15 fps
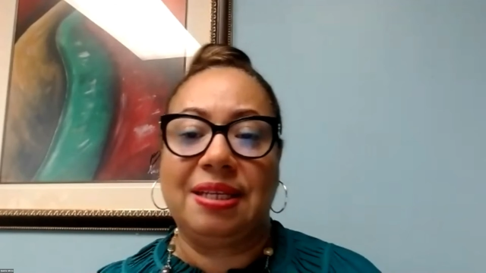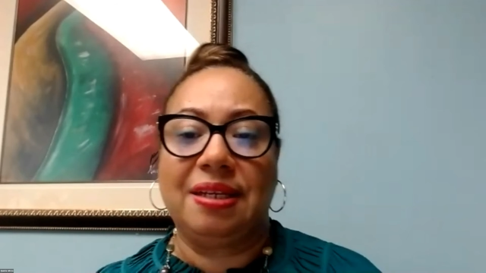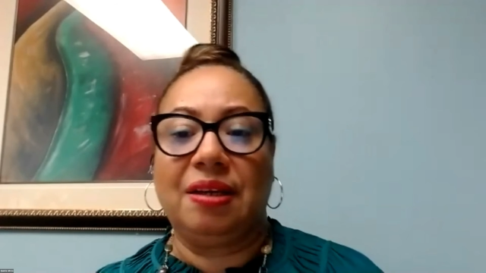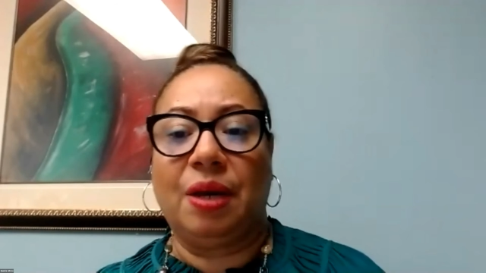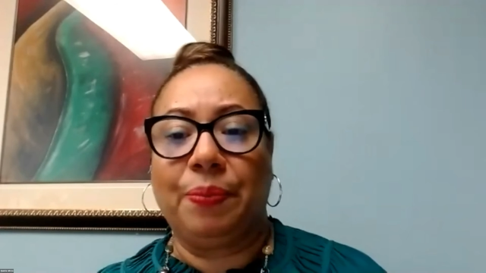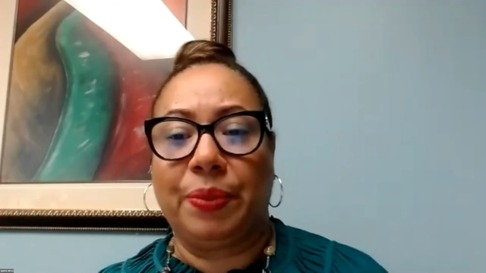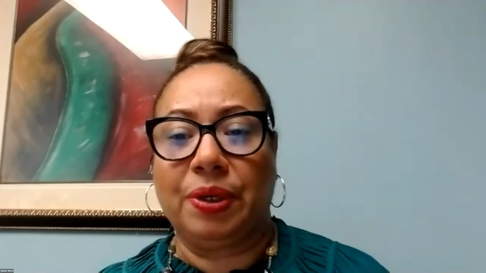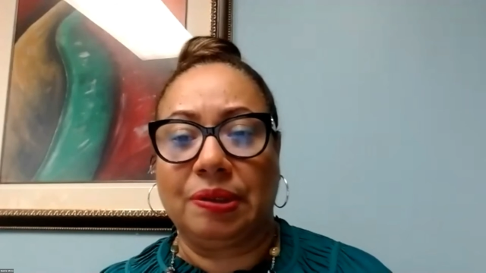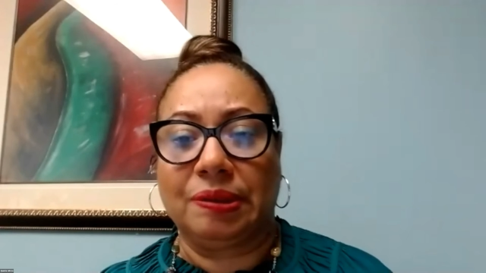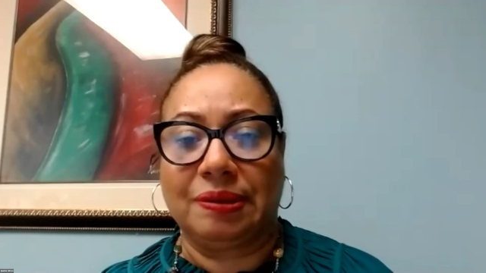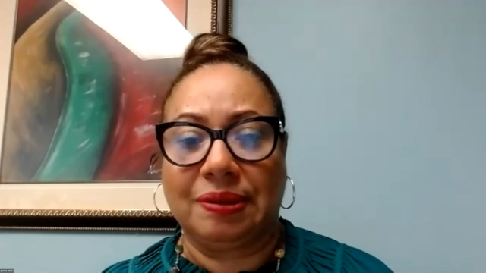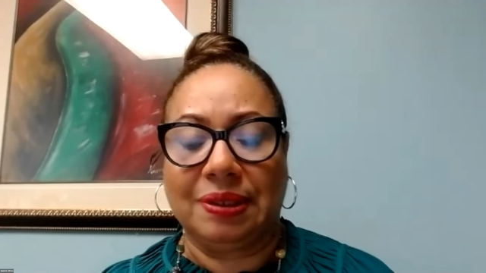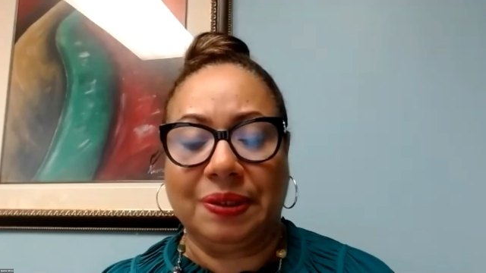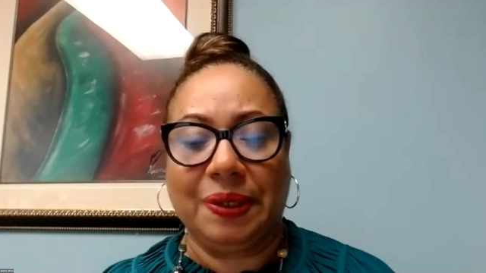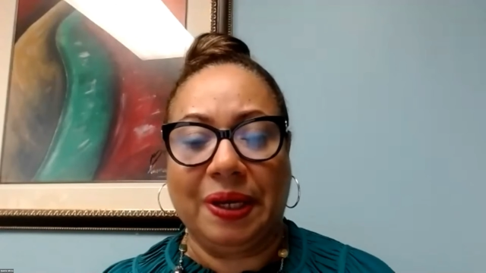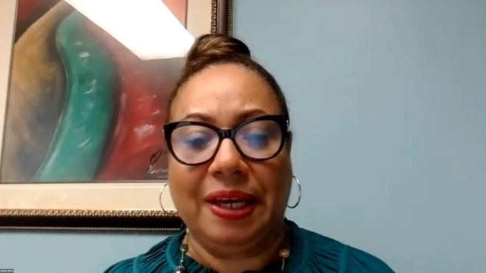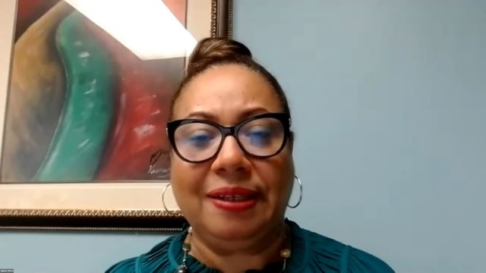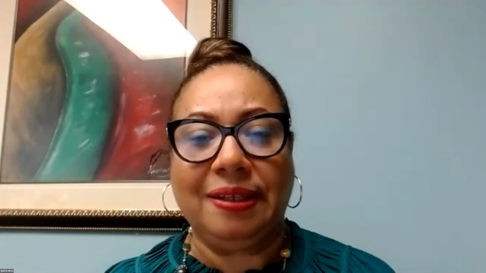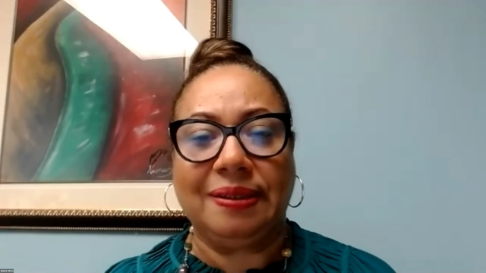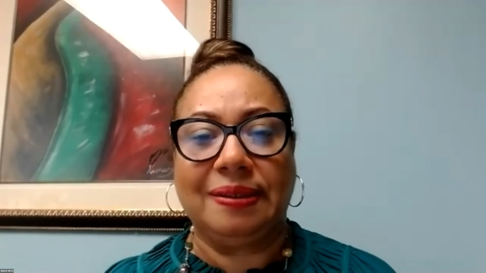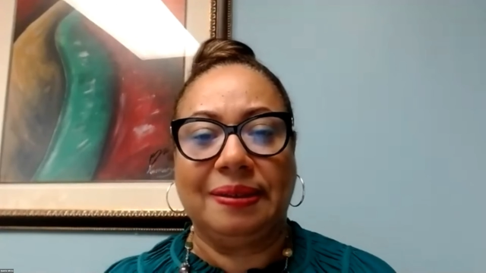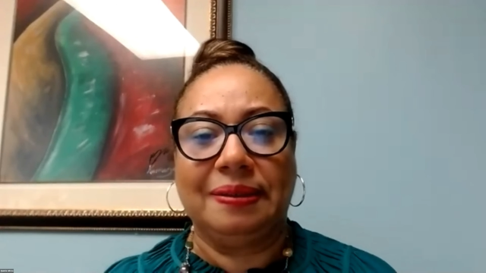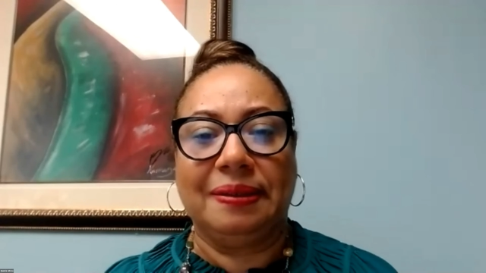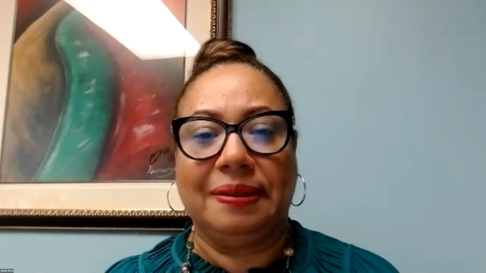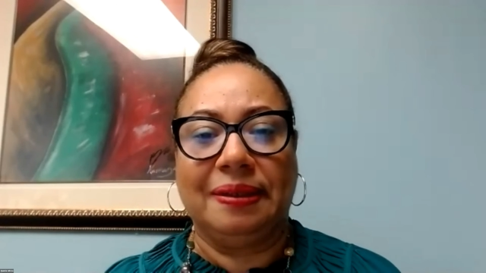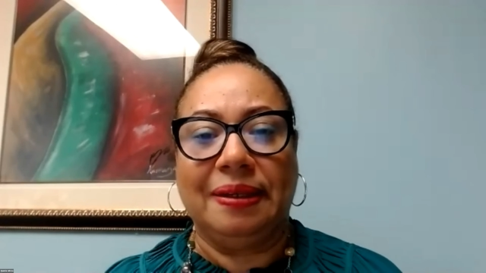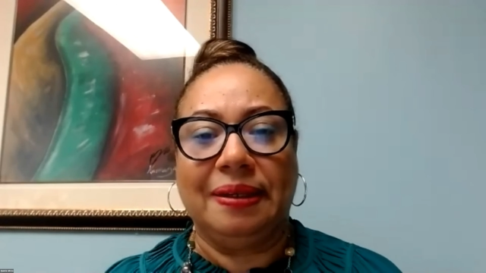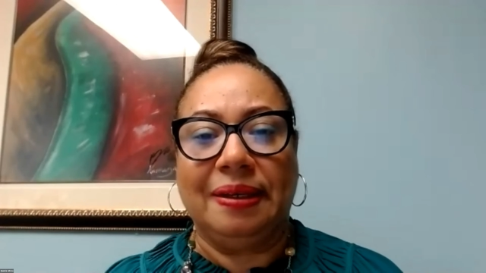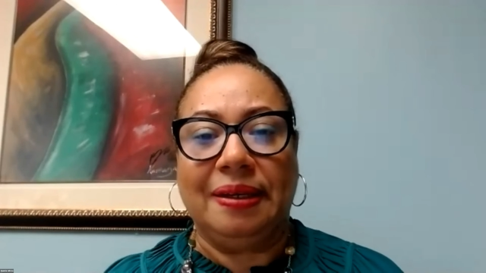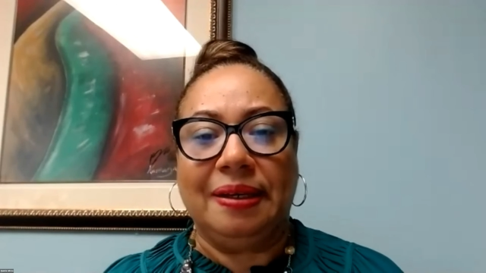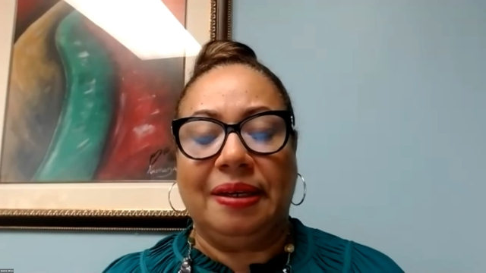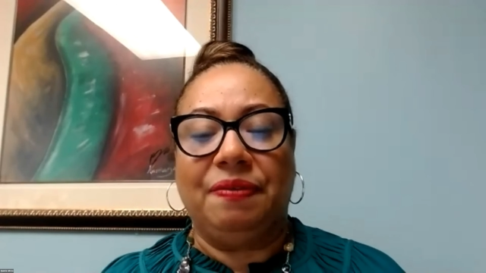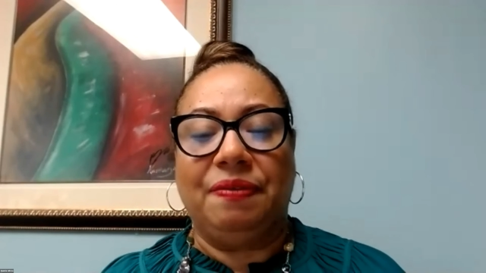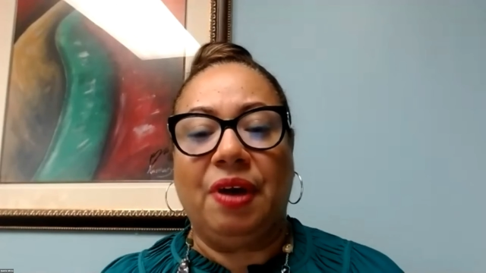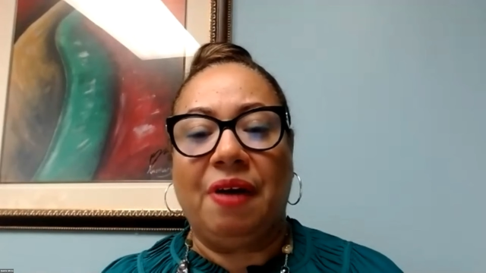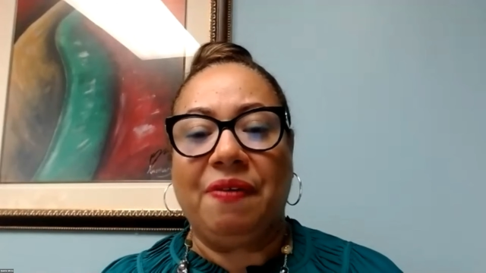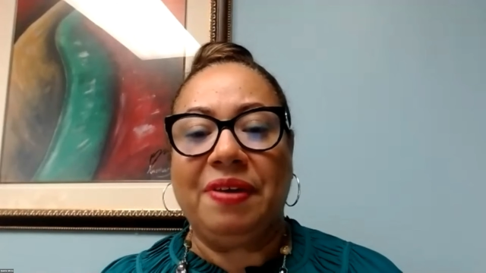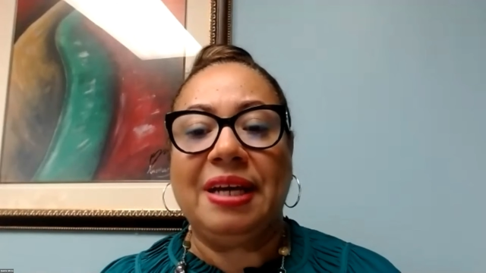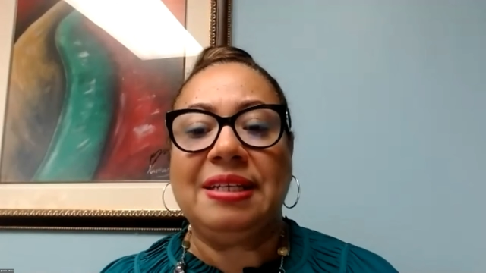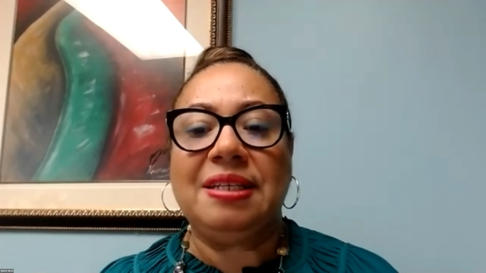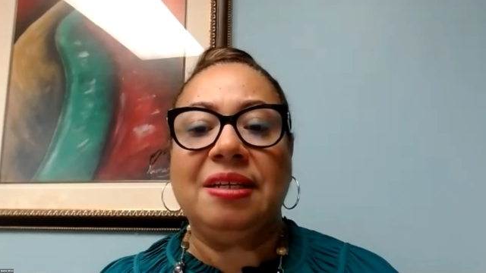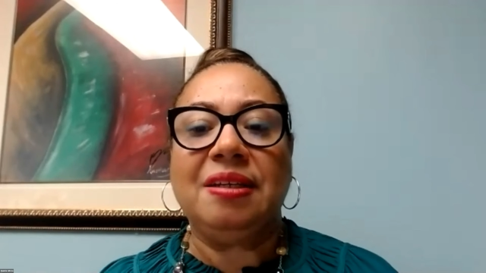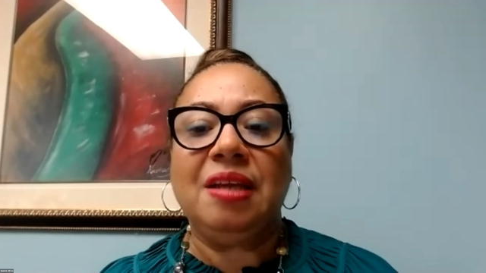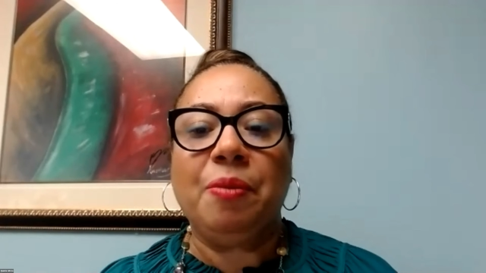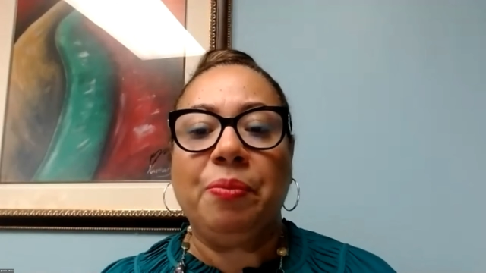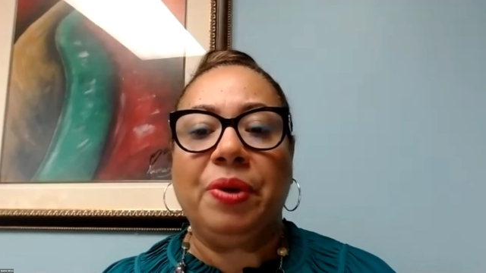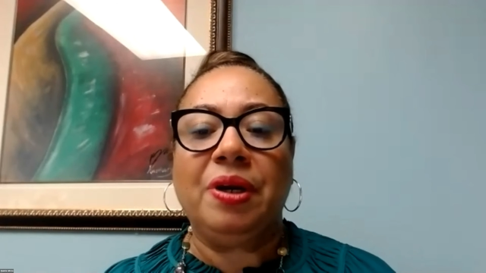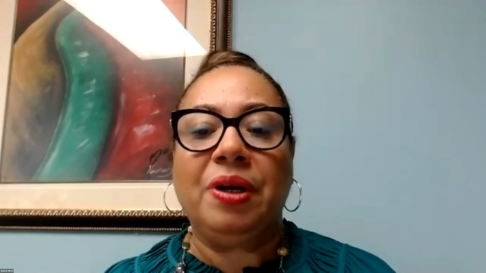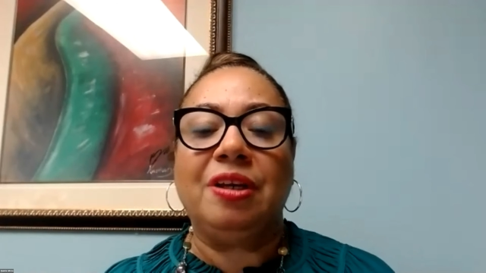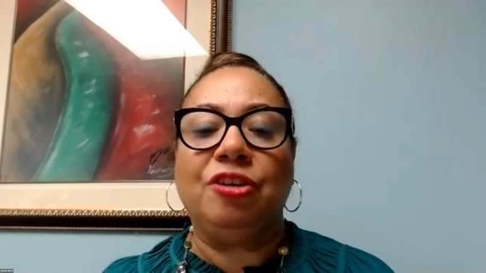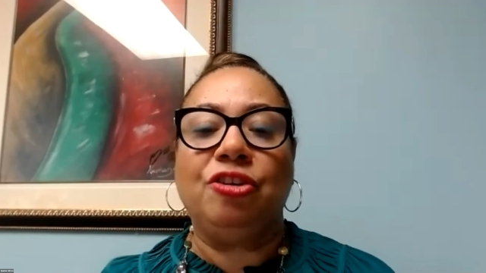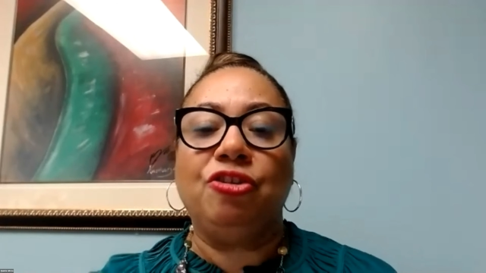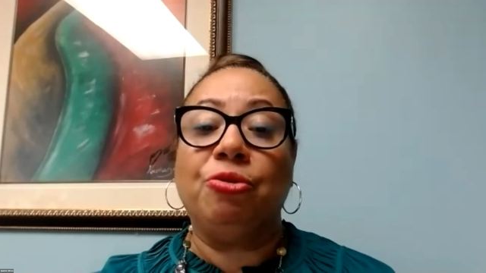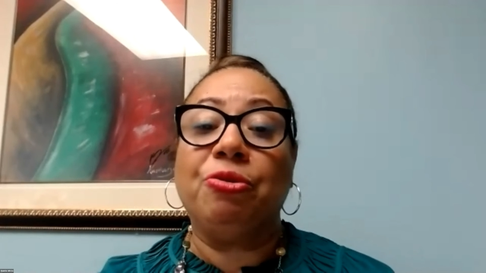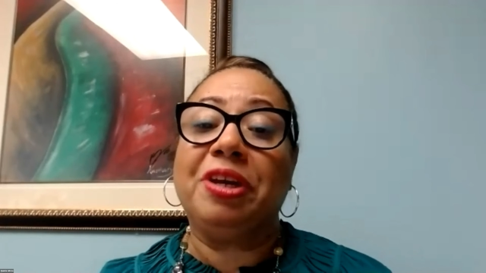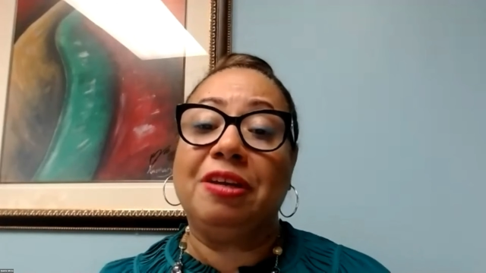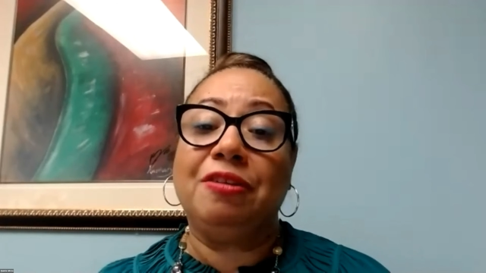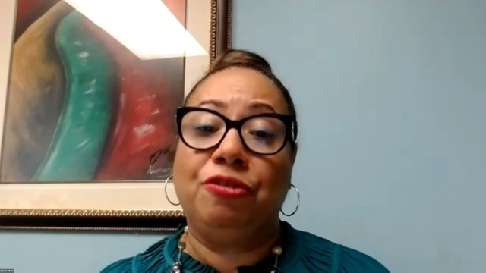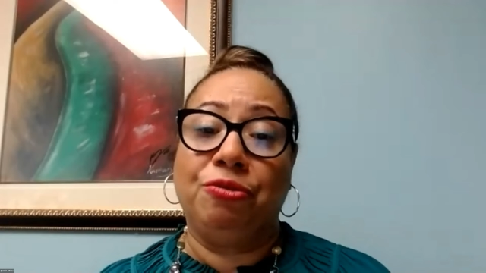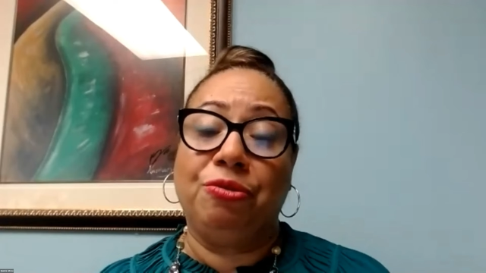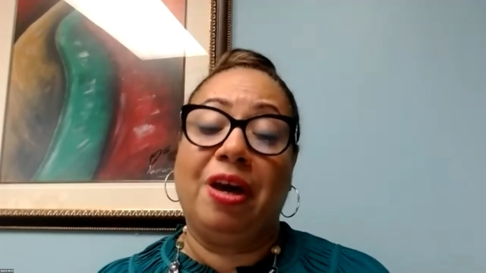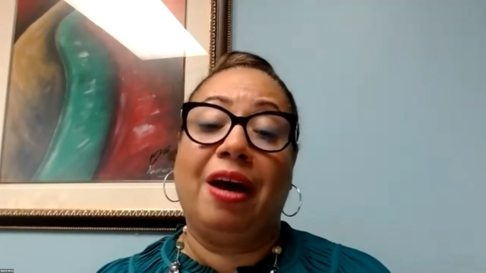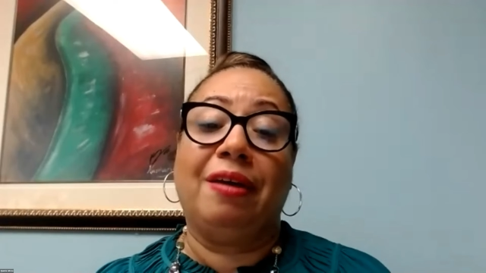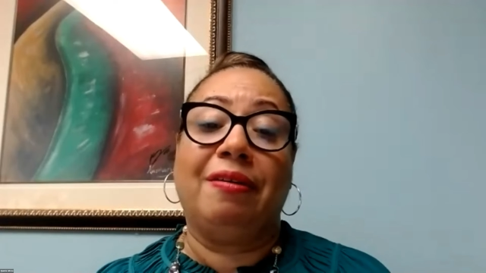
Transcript: number. Okay, if you have an IT number, you can do that.